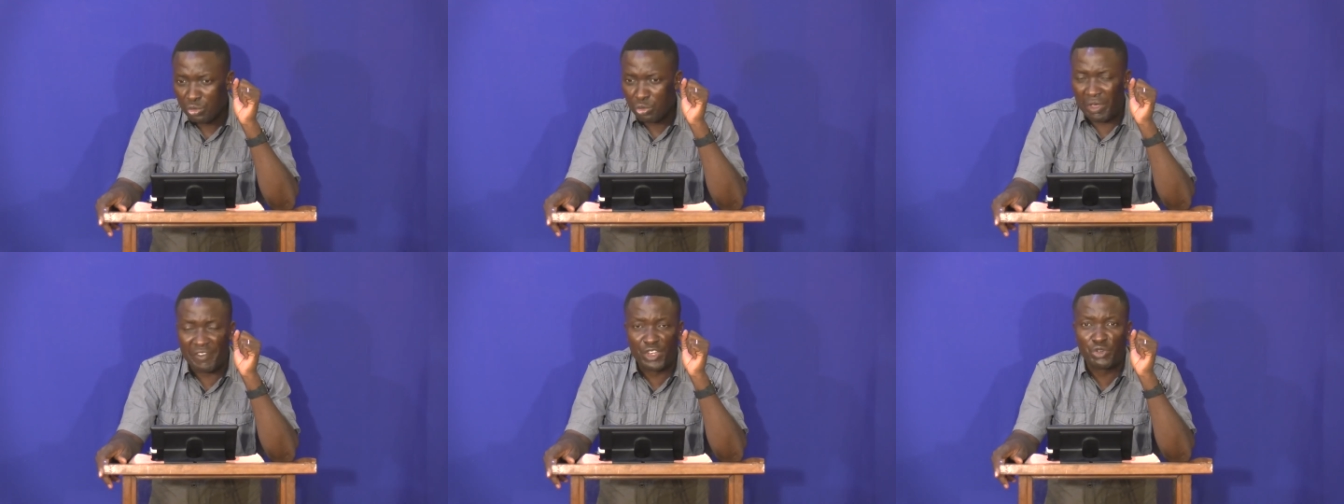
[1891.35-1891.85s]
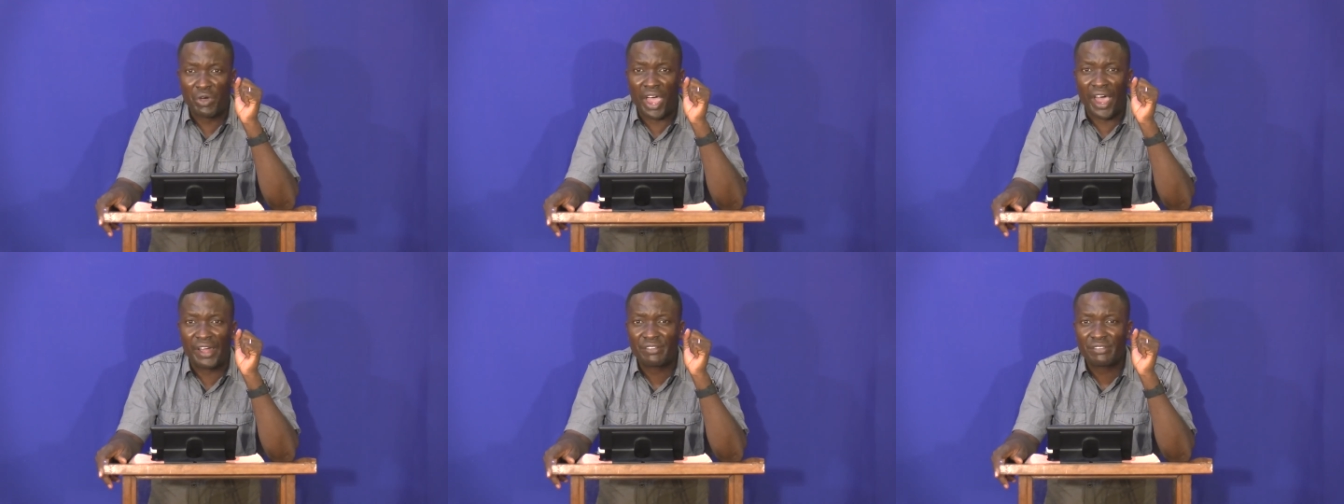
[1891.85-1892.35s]
Whoever you
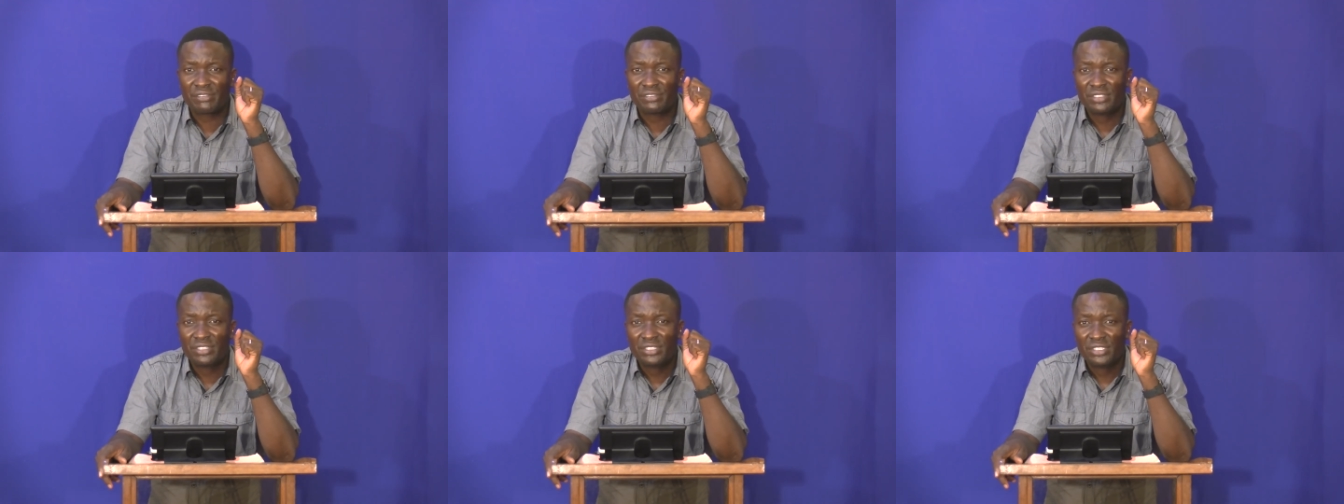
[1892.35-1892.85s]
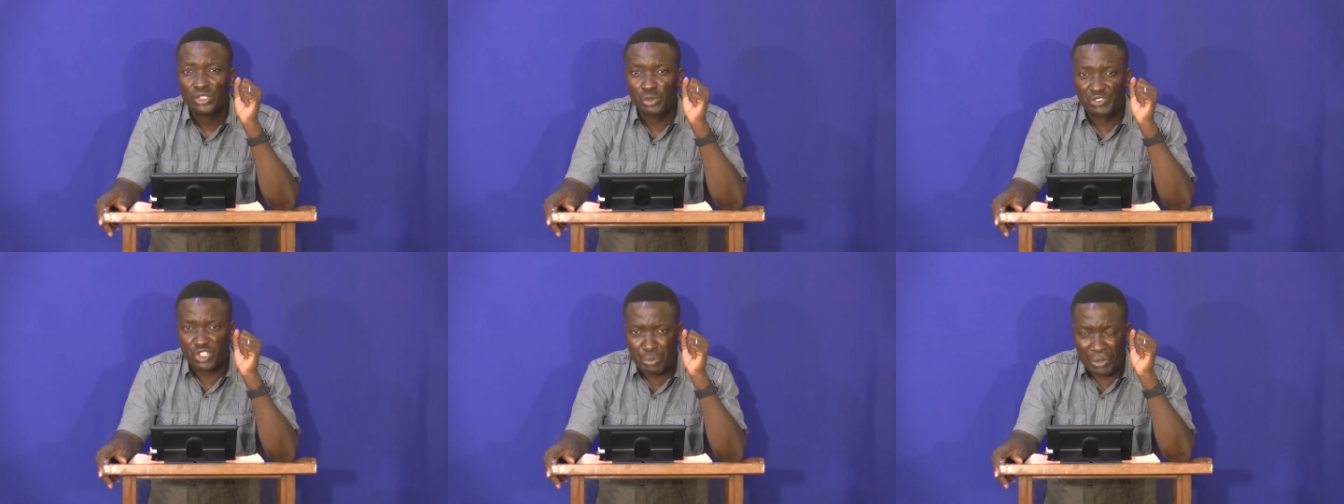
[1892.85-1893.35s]
are,
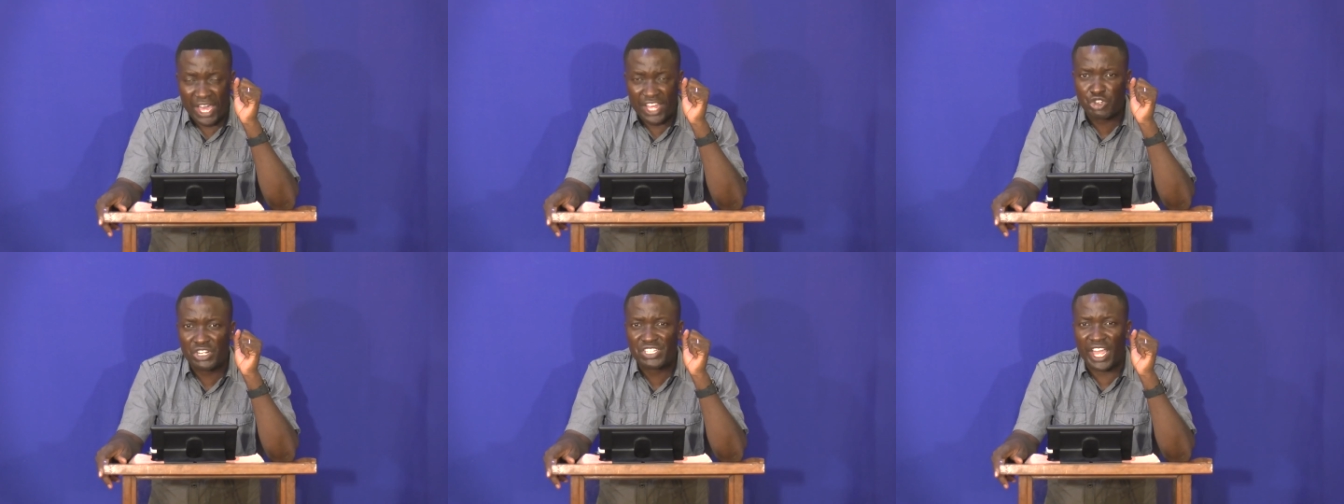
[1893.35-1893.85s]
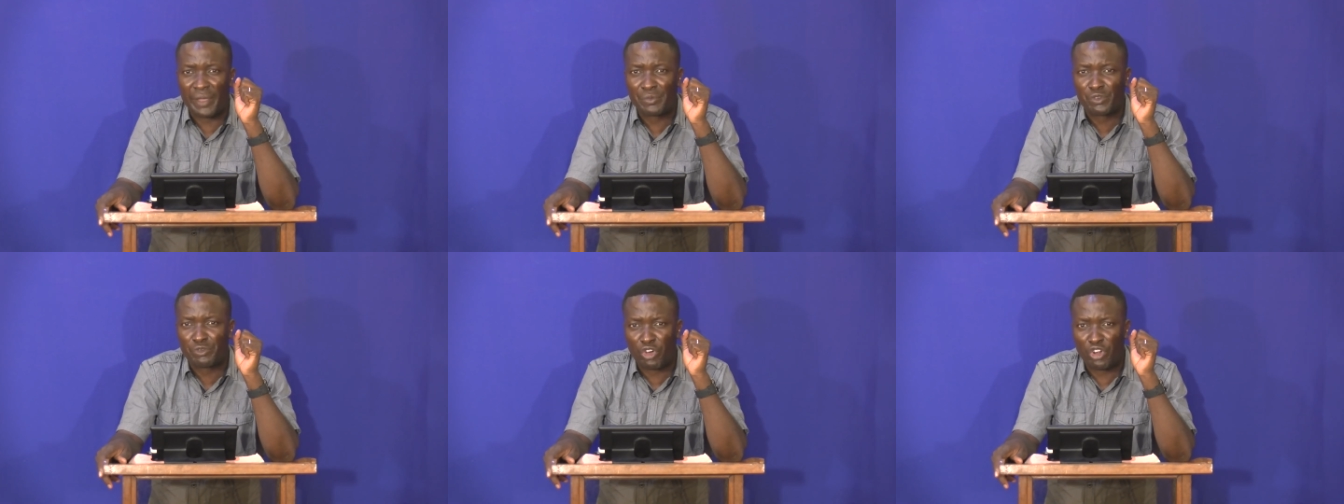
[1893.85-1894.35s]
you've spared your time
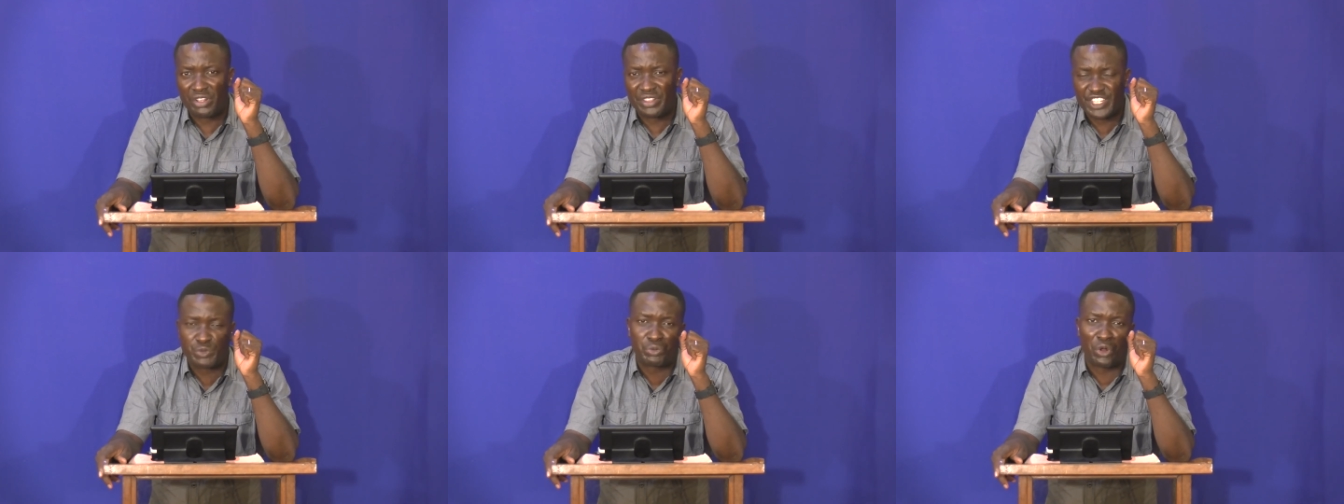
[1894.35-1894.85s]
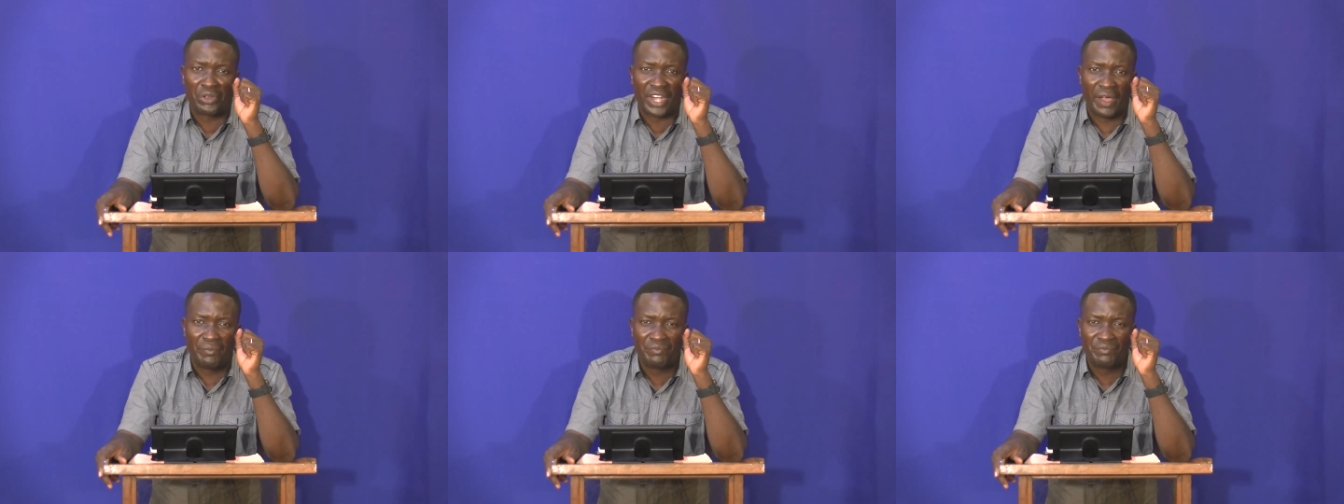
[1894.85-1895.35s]
to follow this
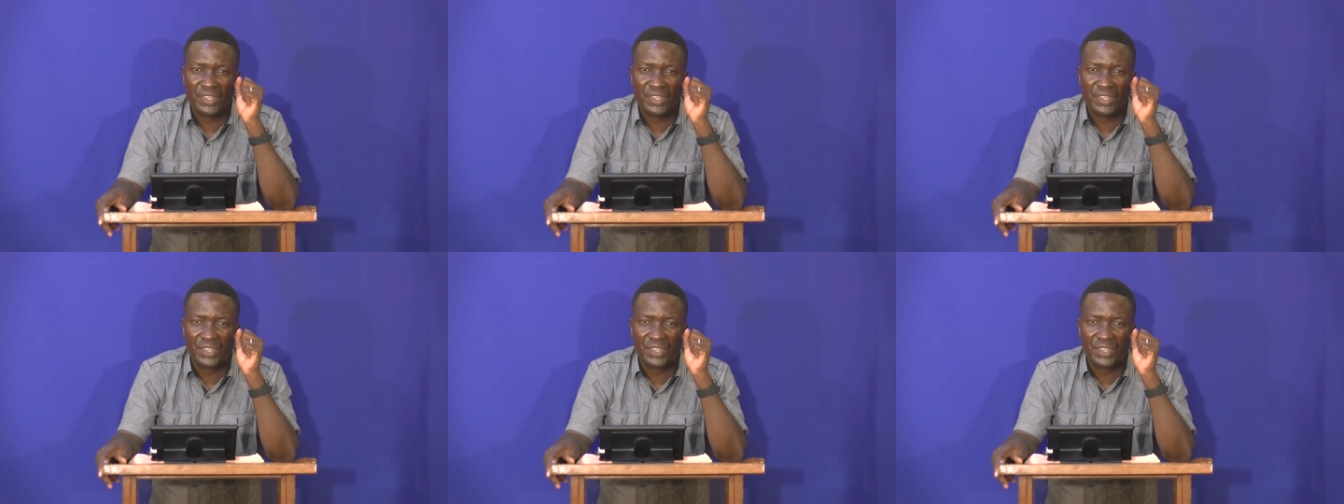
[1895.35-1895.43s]
program.